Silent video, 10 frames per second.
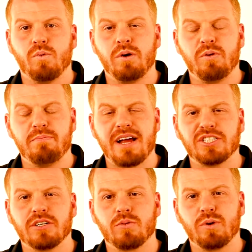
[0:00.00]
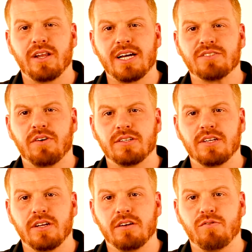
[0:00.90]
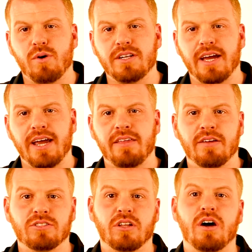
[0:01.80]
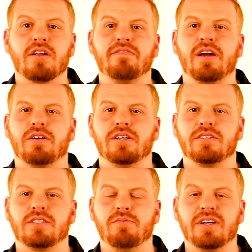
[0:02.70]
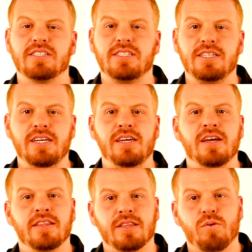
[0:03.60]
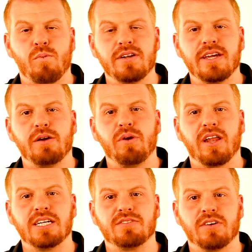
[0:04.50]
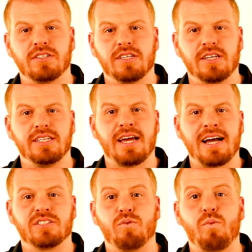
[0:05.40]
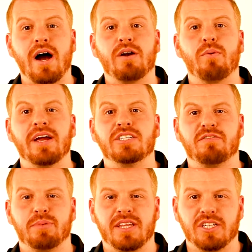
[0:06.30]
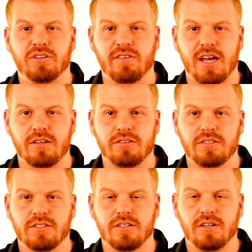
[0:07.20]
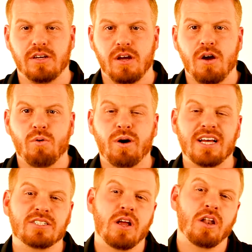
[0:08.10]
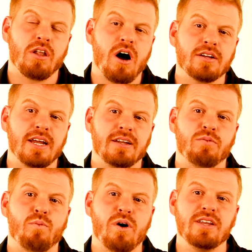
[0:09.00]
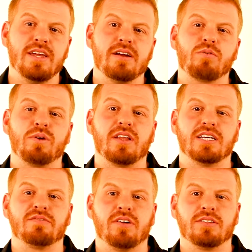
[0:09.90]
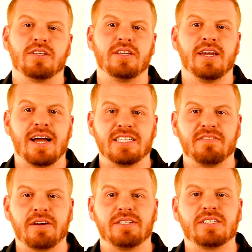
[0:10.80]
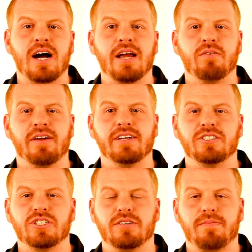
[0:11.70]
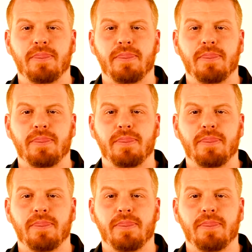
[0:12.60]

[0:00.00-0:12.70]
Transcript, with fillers: When we measured a realized volatility of one day, there's a lot of variance, and we could see that the one day realized volatility has a wide range of potential values. Whereas long dated one year realized volatility has a very tight range.